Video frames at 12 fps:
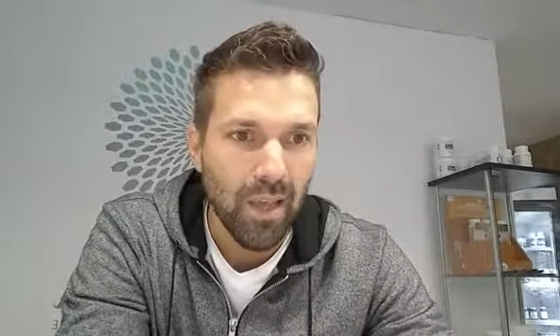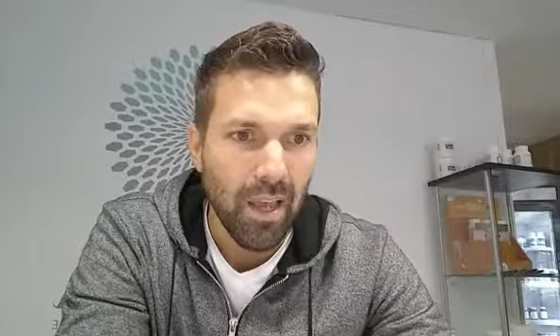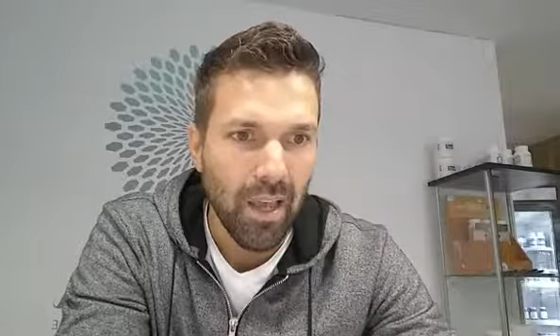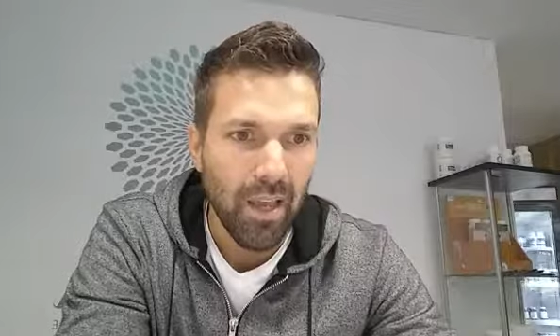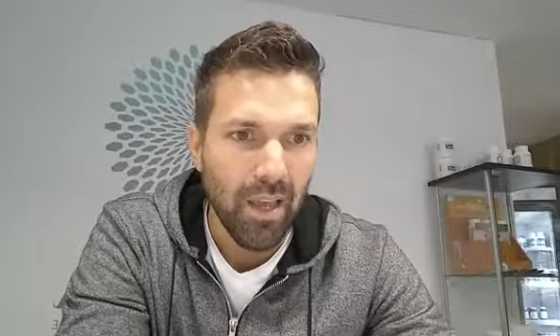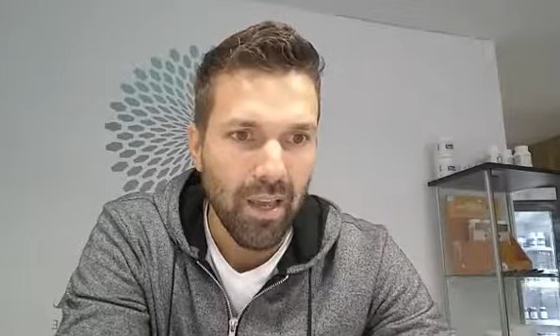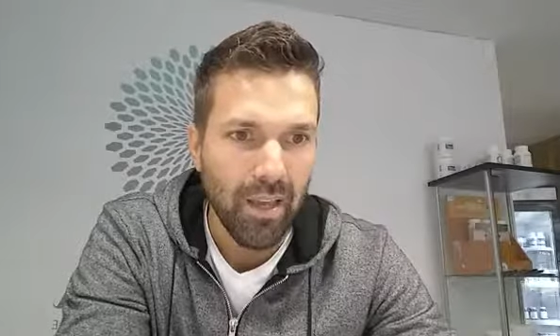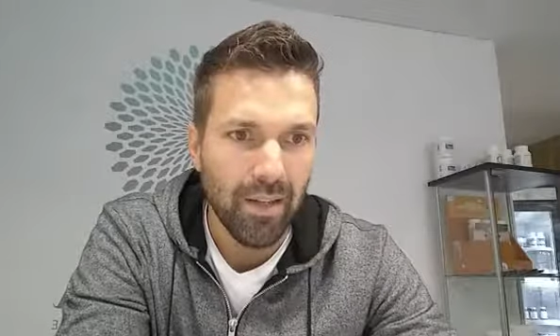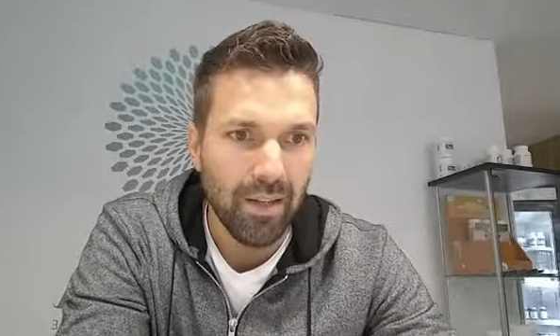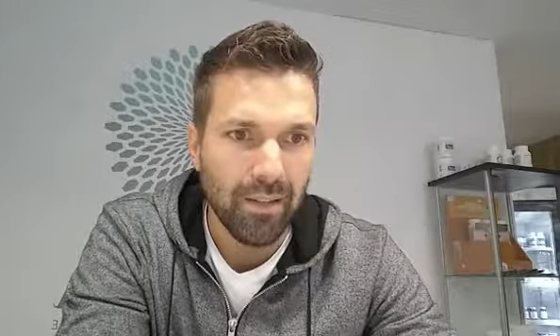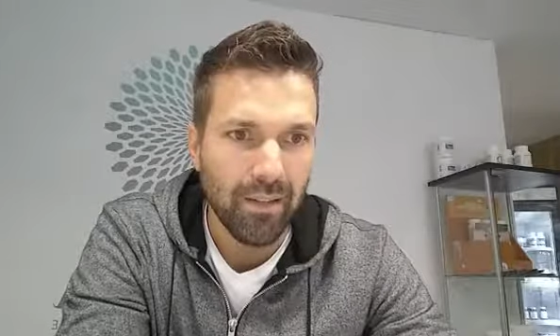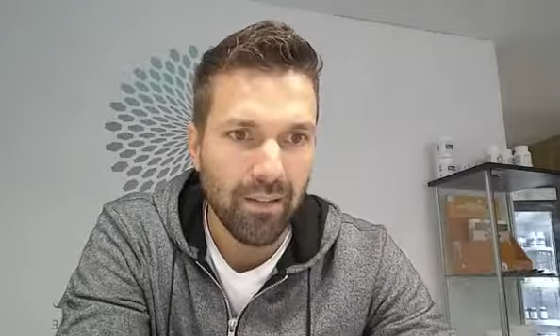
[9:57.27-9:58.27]

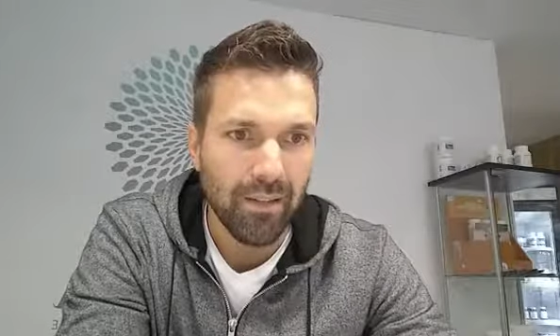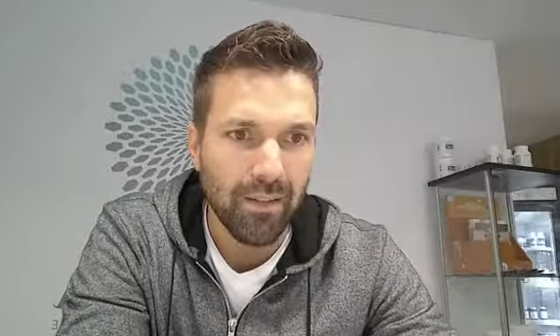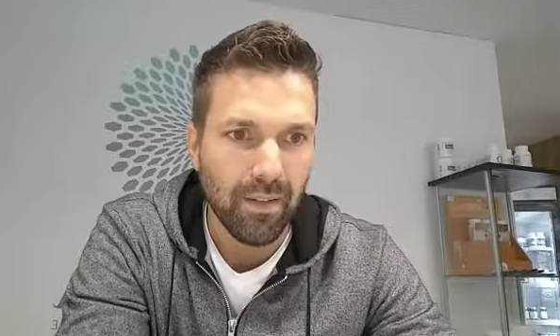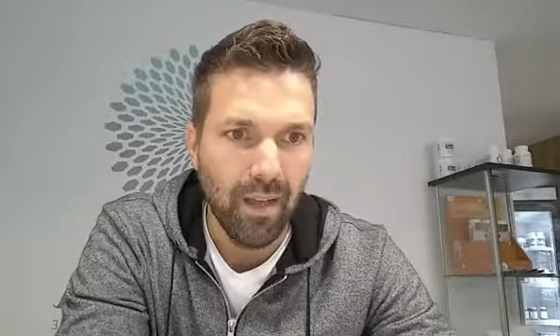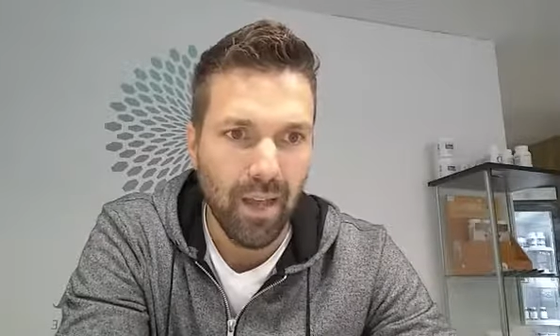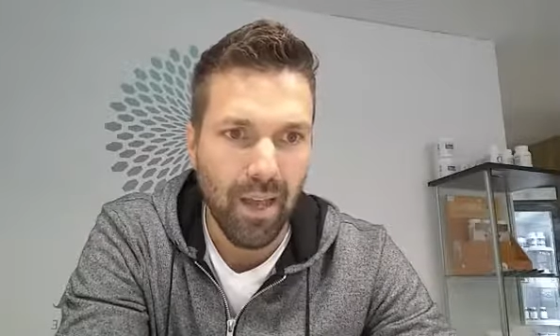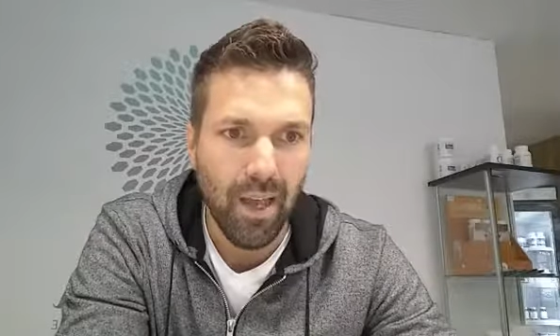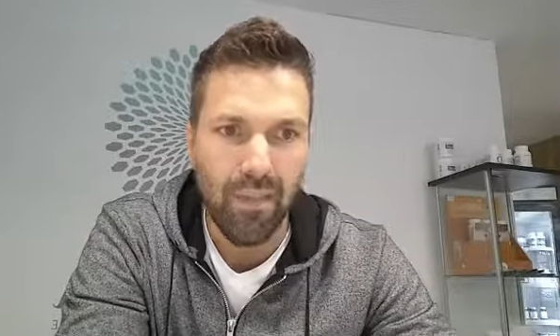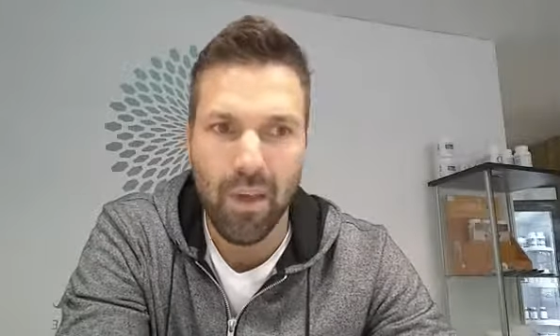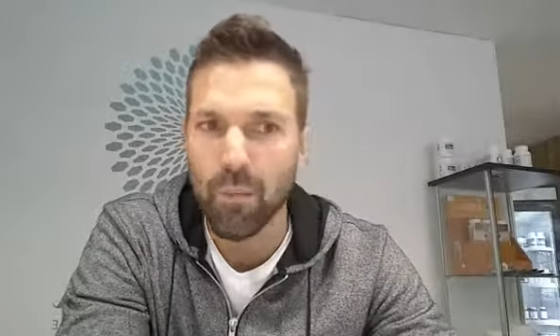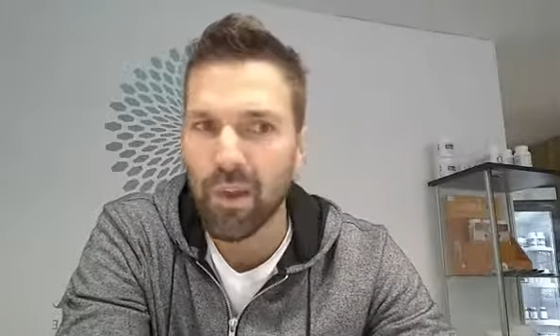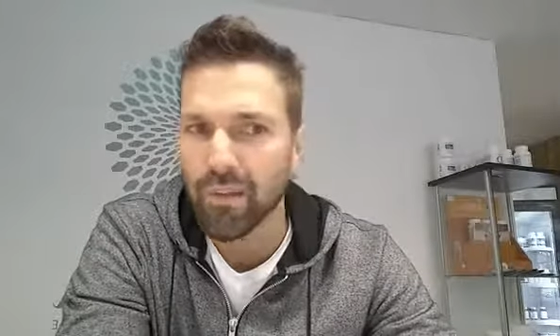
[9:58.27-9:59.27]
And
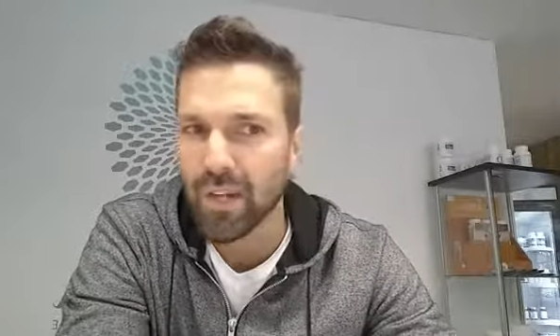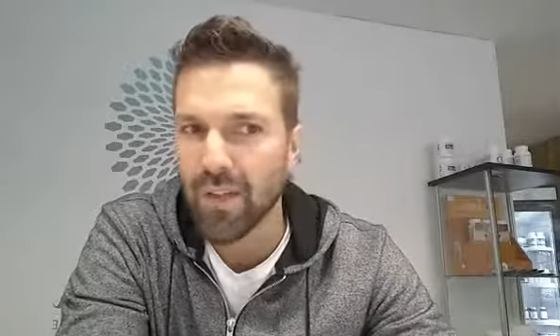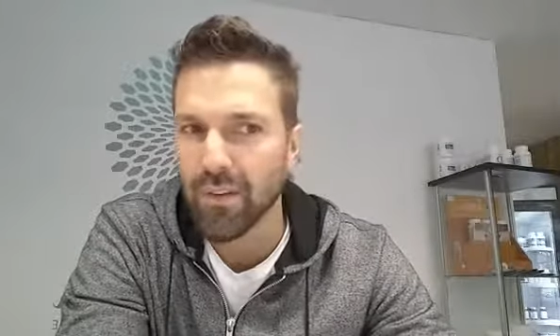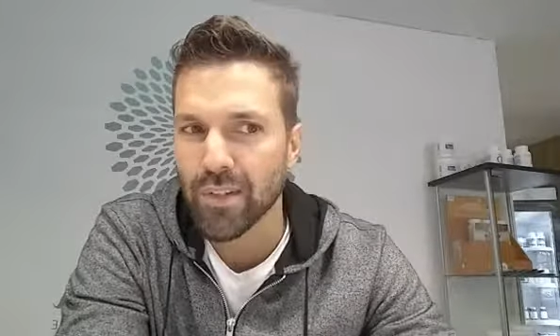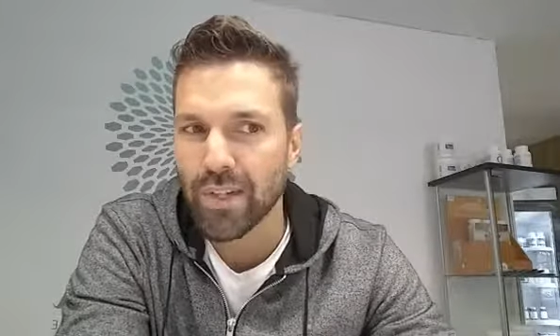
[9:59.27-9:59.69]
then we have another